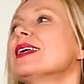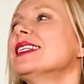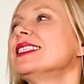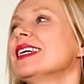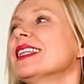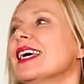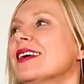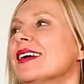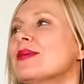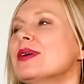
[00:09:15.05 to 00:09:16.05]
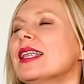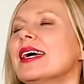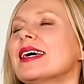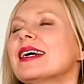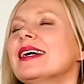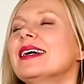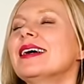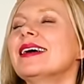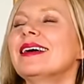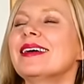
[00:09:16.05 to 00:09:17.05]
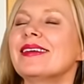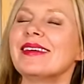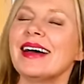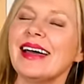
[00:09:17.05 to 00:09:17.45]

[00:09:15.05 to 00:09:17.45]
when I see it later, I'll be like, what?